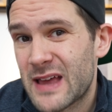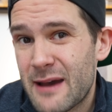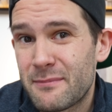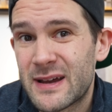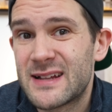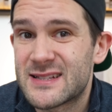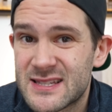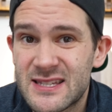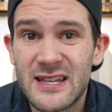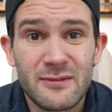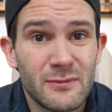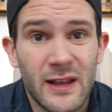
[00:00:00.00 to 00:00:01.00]
that might
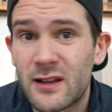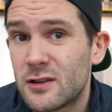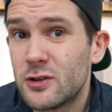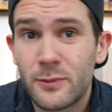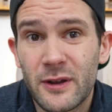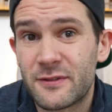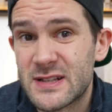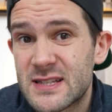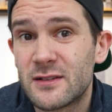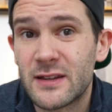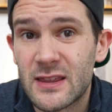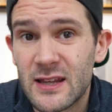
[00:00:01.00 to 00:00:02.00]
seem like a little bit of a
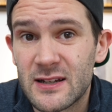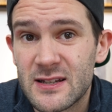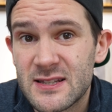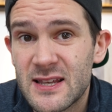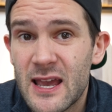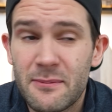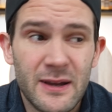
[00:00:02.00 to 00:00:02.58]
silly thing to say